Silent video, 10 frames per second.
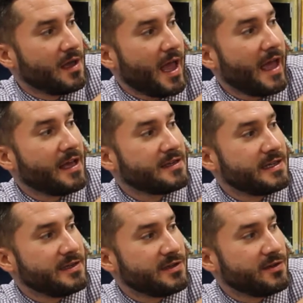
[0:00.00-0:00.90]
And
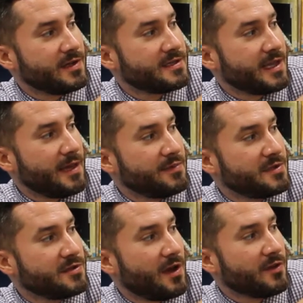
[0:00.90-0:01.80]
he, too,
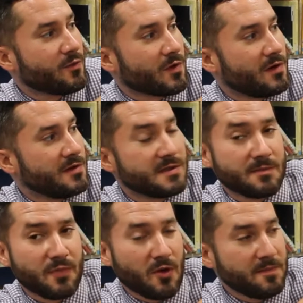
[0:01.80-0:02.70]
escaped to other worlds in
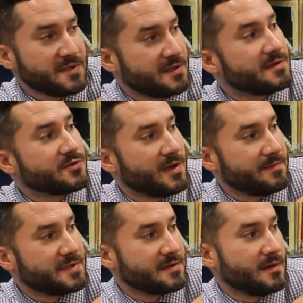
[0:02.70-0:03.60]
pulps and
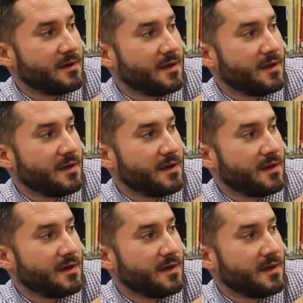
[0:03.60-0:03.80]
strips,